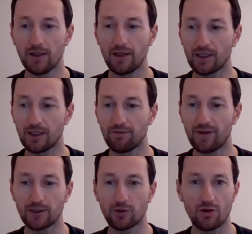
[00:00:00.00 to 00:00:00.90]
They can
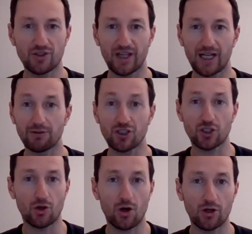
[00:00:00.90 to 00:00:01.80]
find coins that have a
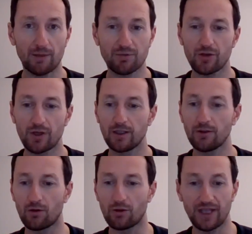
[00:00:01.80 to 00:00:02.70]
strong uptrend
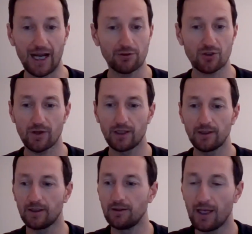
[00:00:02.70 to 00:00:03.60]
or
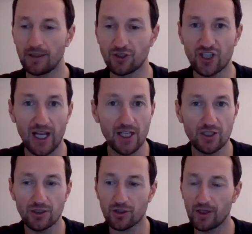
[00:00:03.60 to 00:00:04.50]
downtrend and change
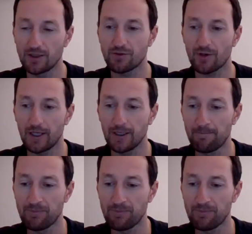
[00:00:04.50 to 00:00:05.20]
in trends, right?